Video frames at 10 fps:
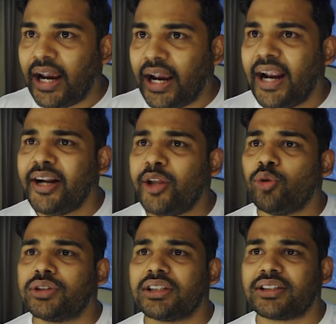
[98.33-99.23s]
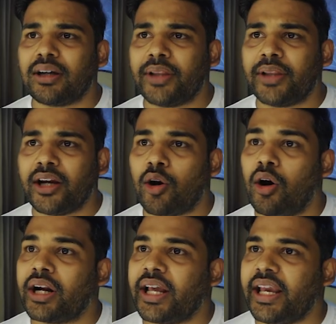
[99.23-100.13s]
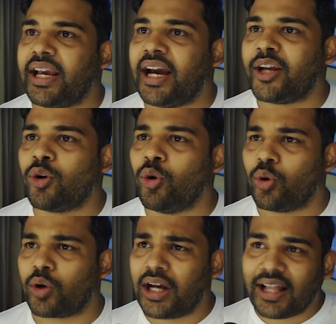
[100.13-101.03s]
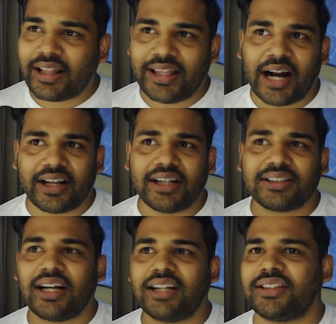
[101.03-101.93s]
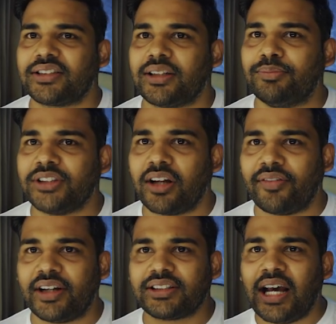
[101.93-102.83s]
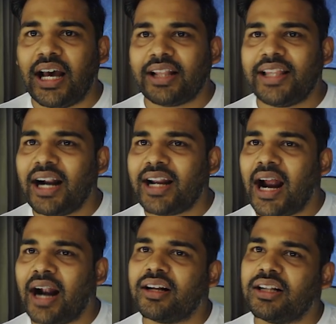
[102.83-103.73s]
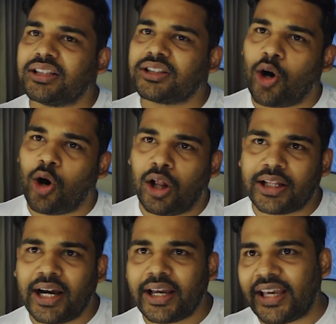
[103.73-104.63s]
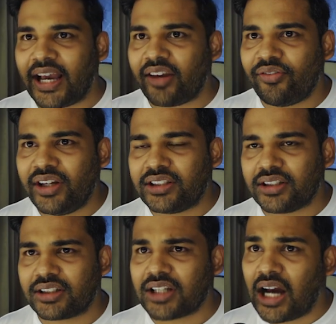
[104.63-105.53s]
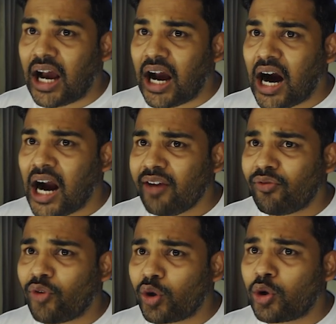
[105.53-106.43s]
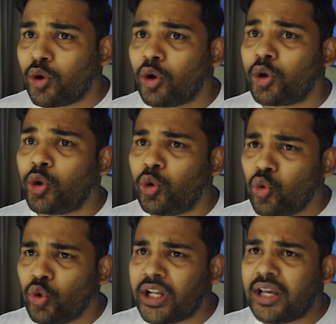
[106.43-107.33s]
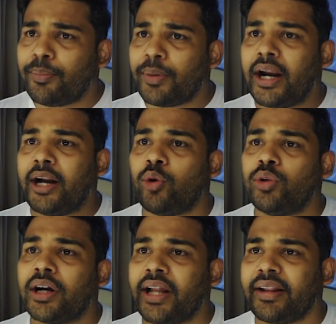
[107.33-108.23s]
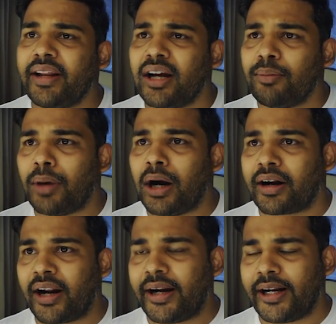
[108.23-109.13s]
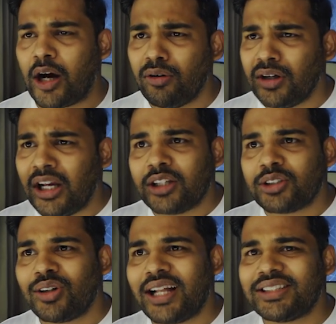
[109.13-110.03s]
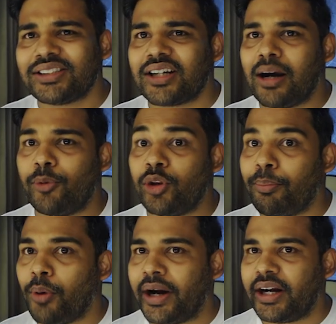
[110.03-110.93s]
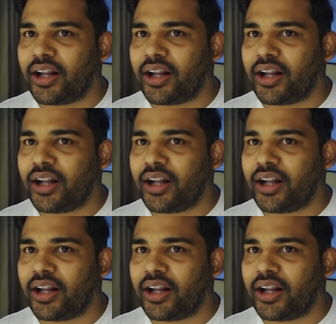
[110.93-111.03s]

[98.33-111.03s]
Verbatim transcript: It uses something called A I Core, that is a system service that handles all the A I features. I won't go too deep into the technical part right now, so let's come to the point.